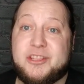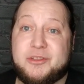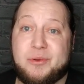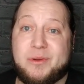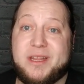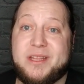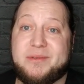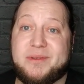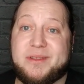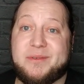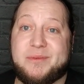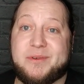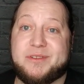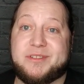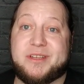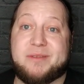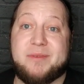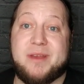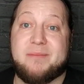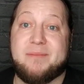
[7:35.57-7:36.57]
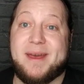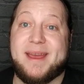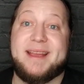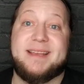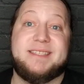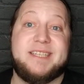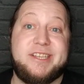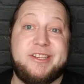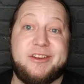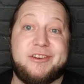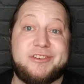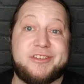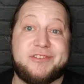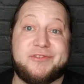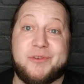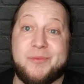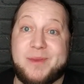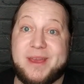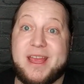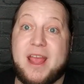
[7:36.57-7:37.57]
2021 is going to be amazing, not
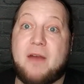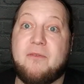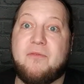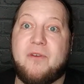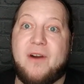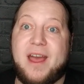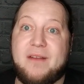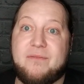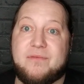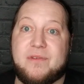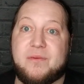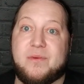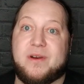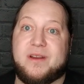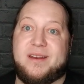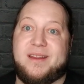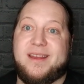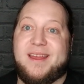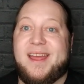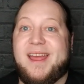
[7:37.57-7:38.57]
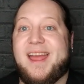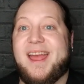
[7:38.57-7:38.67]
just for me, but for everyone.